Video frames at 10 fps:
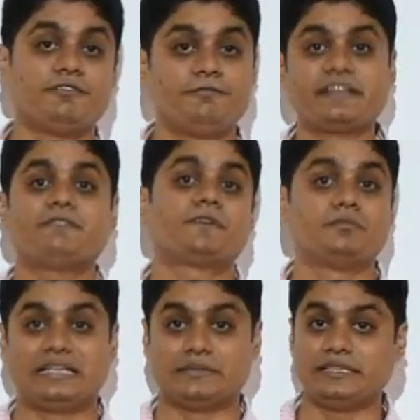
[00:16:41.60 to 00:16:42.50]
are free
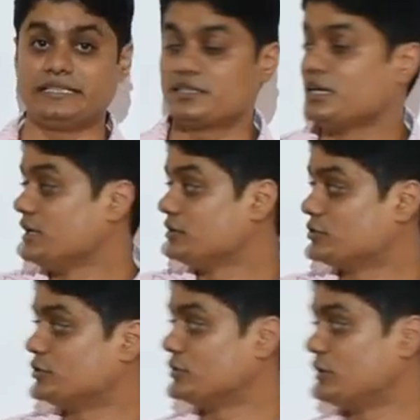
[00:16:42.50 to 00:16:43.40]
from doublets.
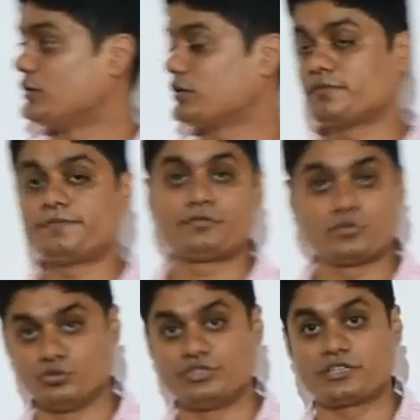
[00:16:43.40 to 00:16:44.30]
So out of
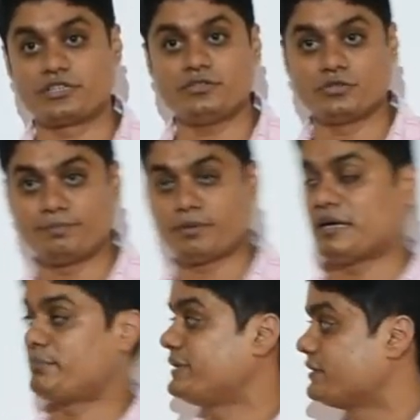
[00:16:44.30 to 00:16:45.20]
216, so
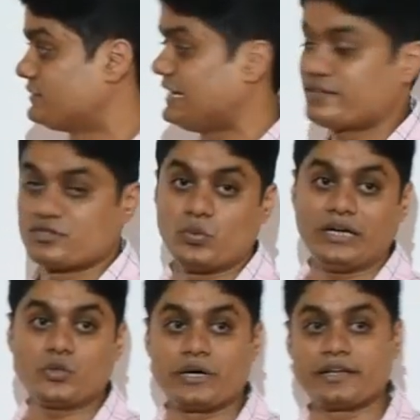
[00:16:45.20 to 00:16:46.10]
probability of that is
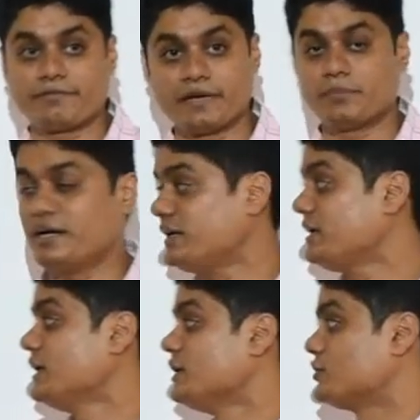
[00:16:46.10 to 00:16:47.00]
125 by
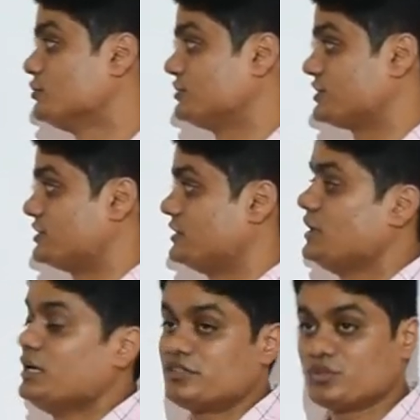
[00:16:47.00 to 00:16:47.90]
216.
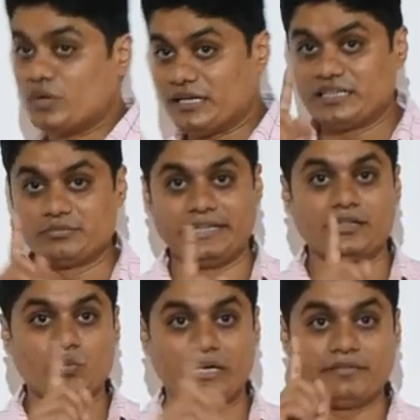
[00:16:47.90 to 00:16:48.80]
So one
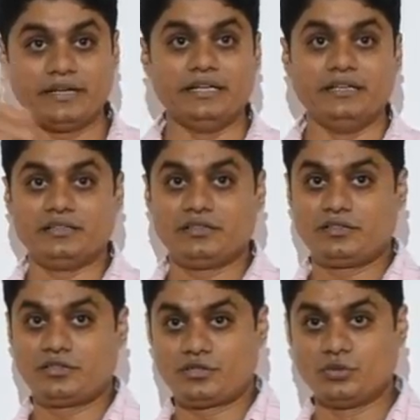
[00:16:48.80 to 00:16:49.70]
doublet, 1 1
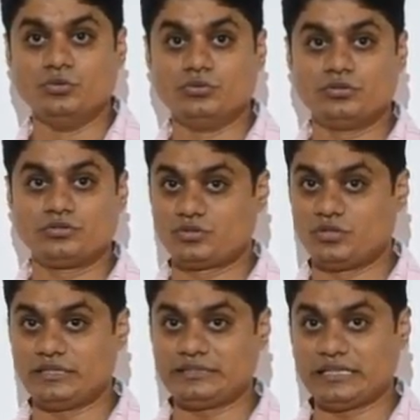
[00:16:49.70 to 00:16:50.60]
2,
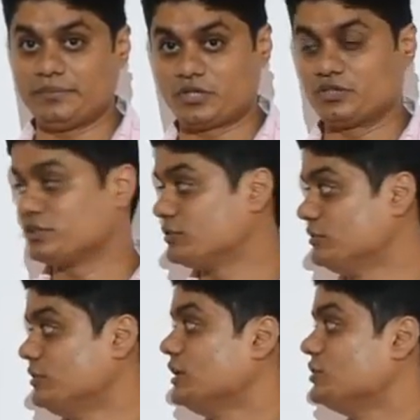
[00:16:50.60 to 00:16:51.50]
so atara
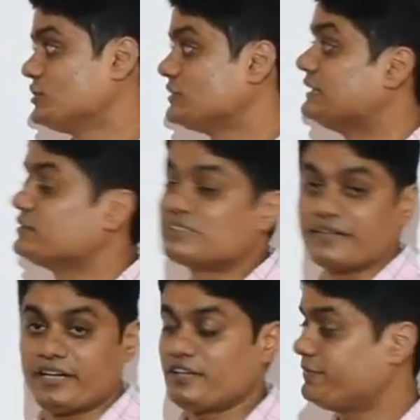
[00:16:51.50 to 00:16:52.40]
barantadu, so and the
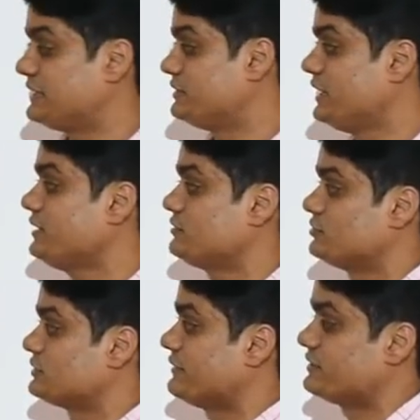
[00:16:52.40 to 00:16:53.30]
75 there,
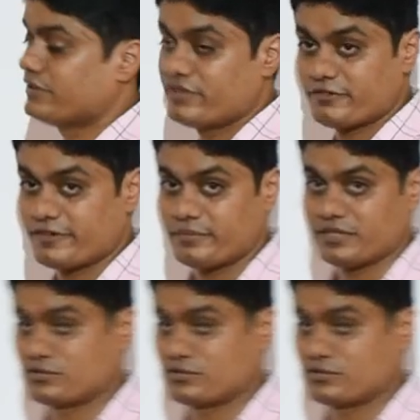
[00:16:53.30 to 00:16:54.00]
so 75 by